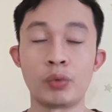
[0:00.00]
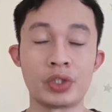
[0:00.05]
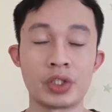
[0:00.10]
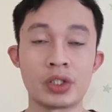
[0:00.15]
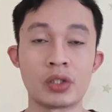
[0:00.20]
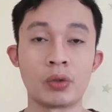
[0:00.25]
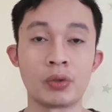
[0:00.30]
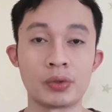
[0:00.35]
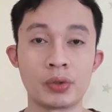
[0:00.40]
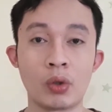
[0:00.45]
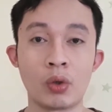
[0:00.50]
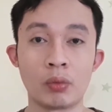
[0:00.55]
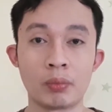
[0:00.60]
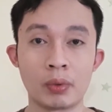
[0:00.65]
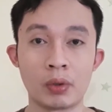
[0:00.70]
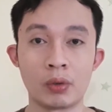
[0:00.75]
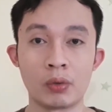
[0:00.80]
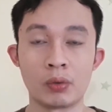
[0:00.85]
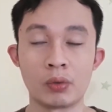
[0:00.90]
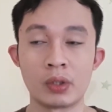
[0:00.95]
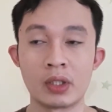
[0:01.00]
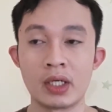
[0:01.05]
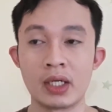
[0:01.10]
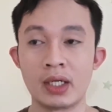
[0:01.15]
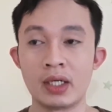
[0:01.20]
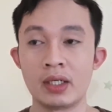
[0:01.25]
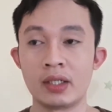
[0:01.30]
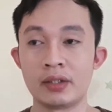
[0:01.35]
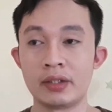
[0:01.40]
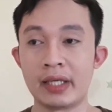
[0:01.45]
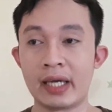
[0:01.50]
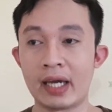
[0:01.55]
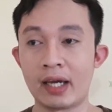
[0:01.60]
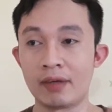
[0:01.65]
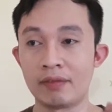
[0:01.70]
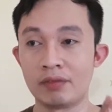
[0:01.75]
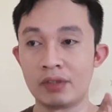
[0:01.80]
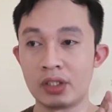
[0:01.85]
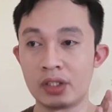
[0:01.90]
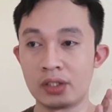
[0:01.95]
which is also Oppo, they
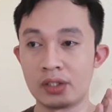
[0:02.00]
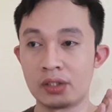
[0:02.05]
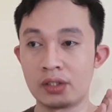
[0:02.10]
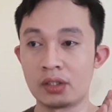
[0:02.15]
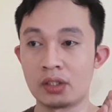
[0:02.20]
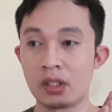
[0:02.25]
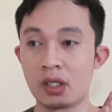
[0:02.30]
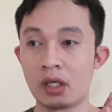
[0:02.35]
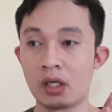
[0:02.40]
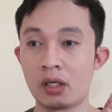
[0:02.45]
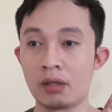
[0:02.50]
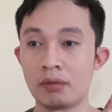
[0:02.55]
have this